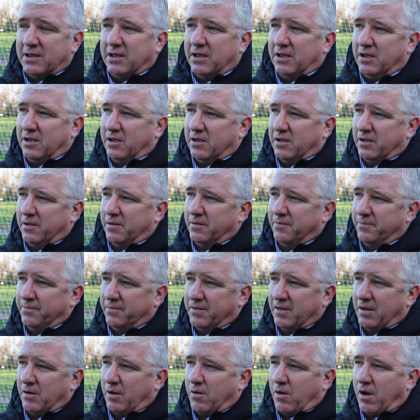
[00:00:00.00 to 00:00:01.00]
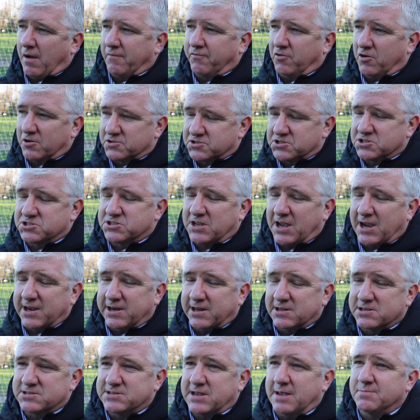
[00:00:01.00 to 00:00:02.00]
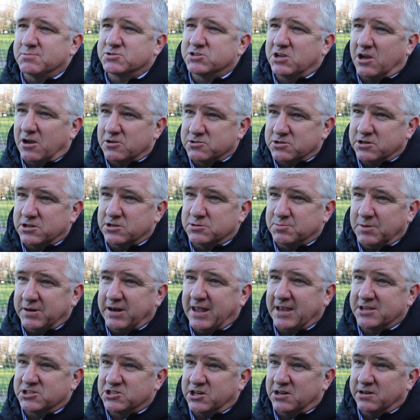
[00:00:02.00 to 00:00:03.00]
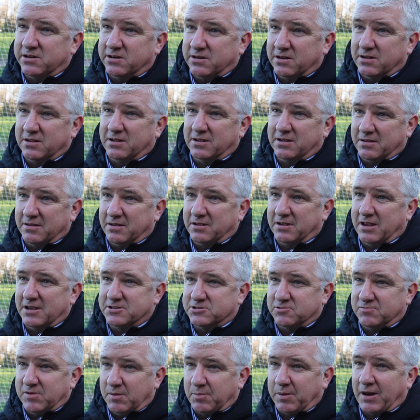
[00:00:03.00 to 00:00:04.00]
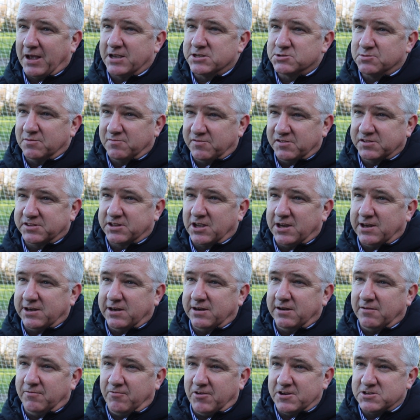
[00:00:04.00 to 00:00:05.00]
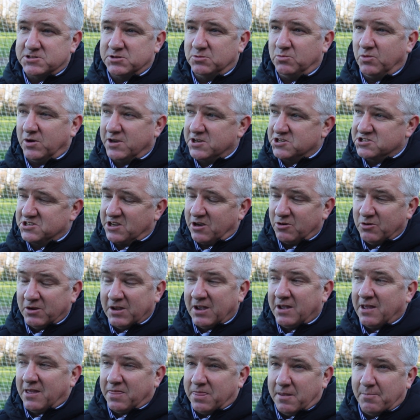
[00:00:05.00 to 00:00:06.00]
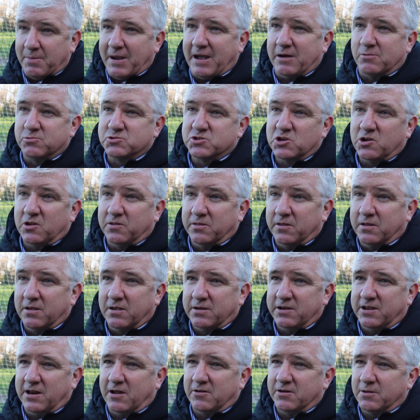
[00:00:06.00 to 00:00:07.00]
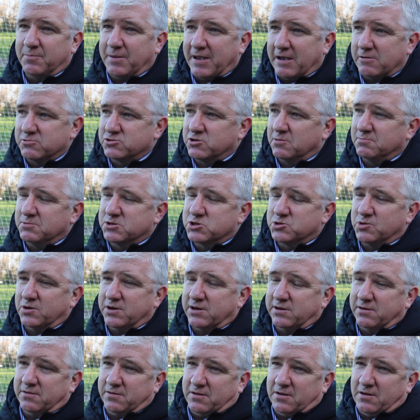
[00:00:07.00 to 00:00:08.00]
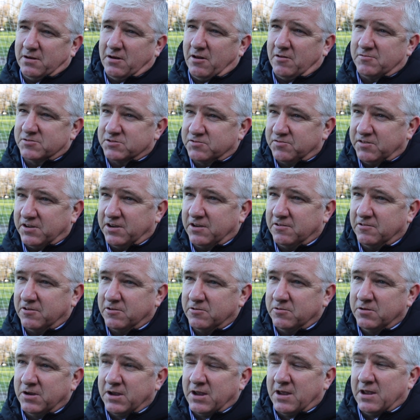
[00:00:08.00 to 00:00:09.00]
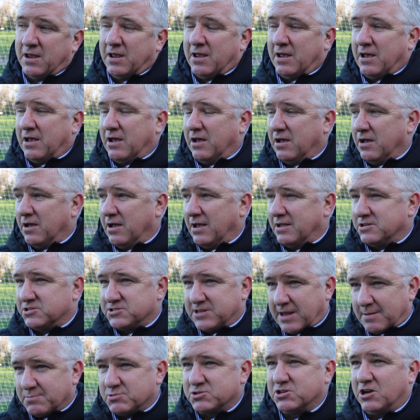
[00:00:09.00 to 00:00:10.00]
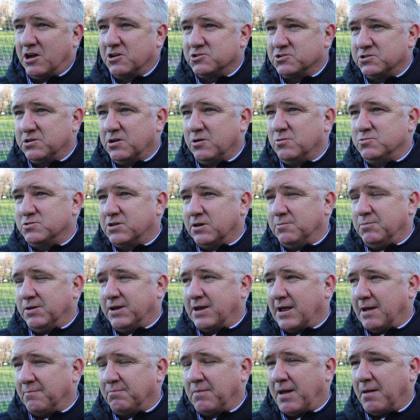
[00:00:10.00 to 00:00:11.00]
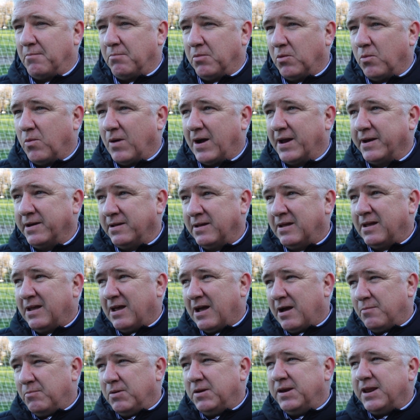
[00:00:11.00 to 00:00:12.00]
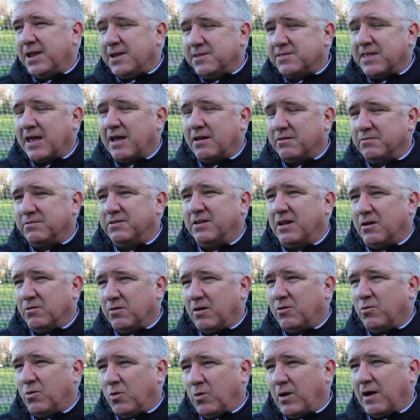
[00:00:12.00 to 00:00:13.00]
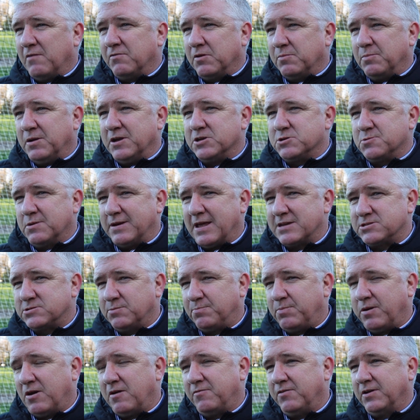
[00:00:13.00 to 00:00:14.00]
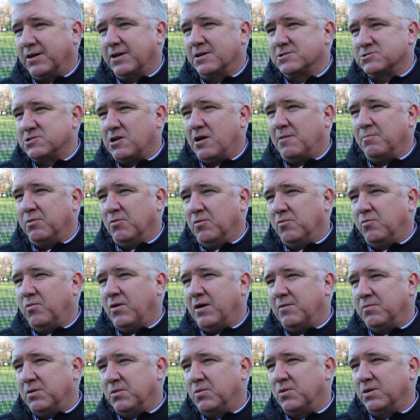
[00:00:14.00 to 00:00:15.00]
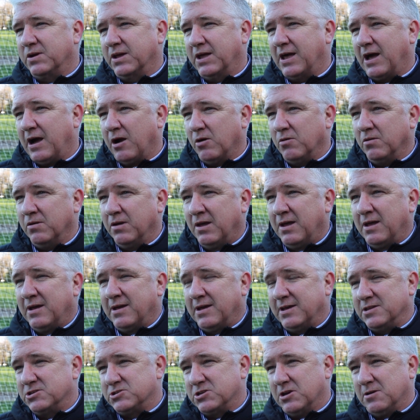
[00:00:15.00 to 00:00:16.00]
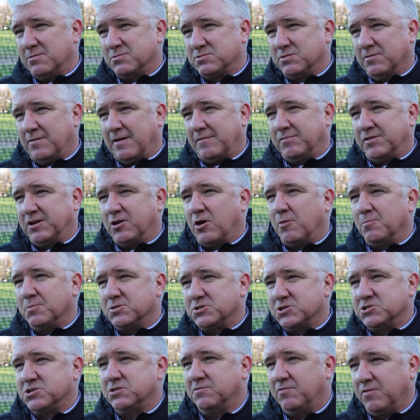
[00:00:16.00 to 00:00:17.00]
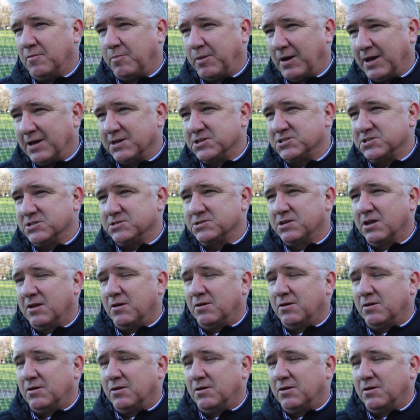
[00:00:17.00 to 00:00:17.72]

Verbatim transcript: Uh, I've got to say that Sam Sargeant has been excellent as a replacement for Dean in recent weeks. So the battle was on. You know, the battle was on between Lawrence Vigouroux uh, and Sam Sargeant, who's going to become number one. And we need that, you know, all over the pitch. But that's a perfect example of where we want to go in terms of having competition for places.